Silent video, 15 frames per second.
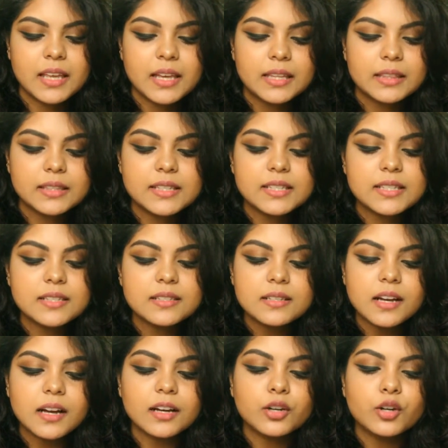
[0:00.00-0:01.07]
This is
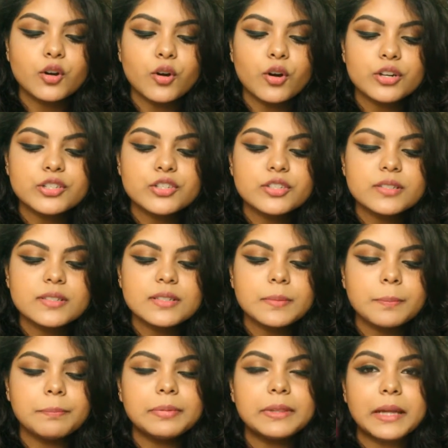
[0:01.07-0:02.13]
a gorgeous
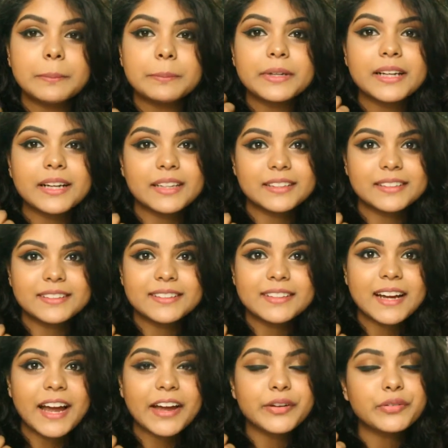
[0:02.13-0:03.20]
plum
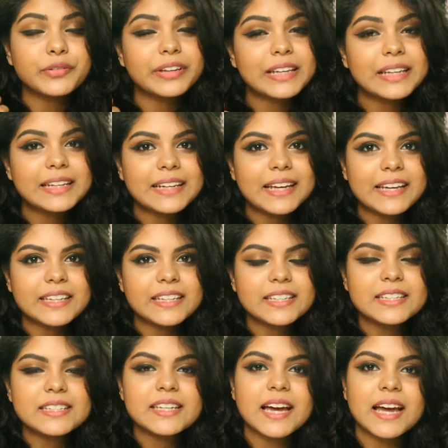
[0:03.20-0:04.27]
color. I really like
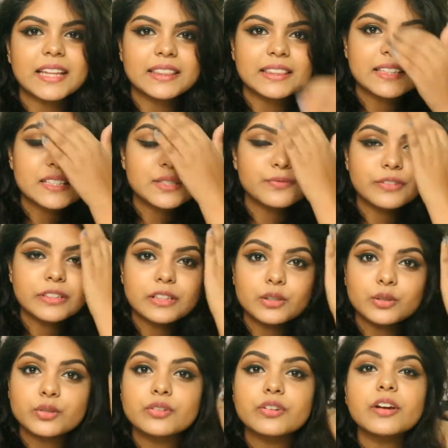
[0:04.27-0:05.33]
it, and this will
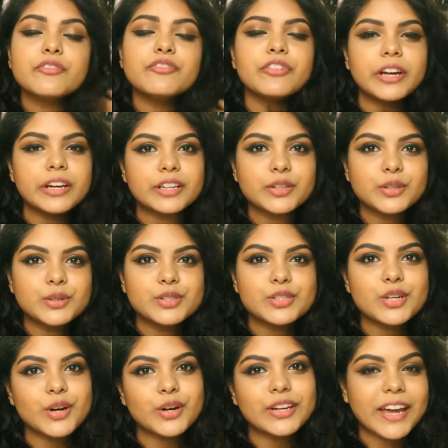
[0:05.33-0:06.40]
look very
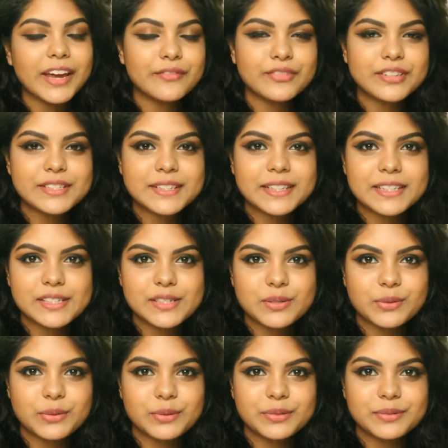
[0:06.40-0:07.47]
good on every skin
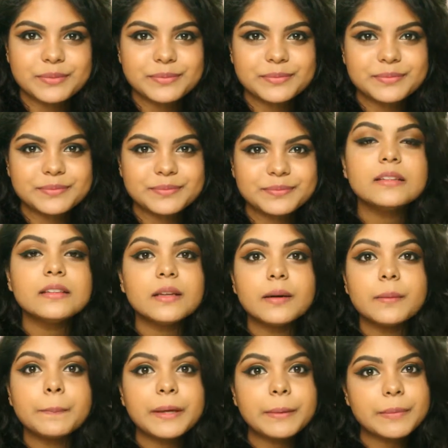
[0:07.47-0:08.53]
tone.
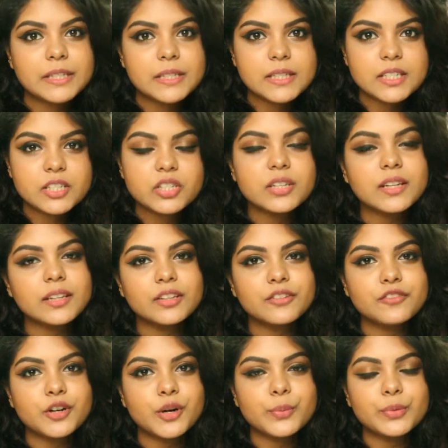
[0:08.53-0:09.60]
The pigmentation and the
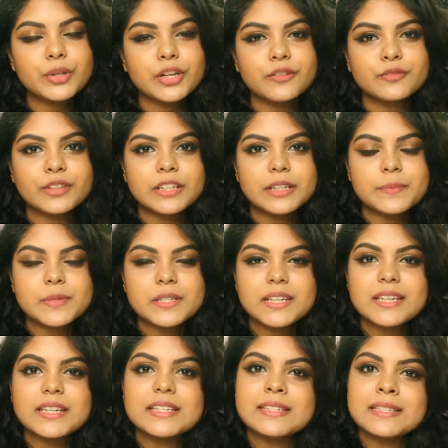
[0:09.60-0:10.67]
formula of the
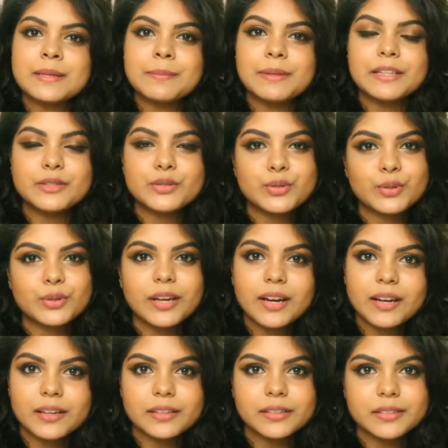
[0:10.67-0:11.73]
lipstick is similar to the
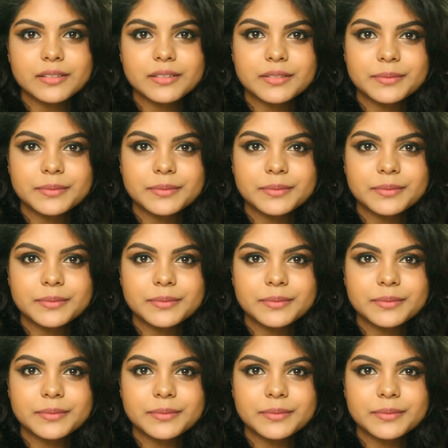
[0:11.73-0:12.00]
other.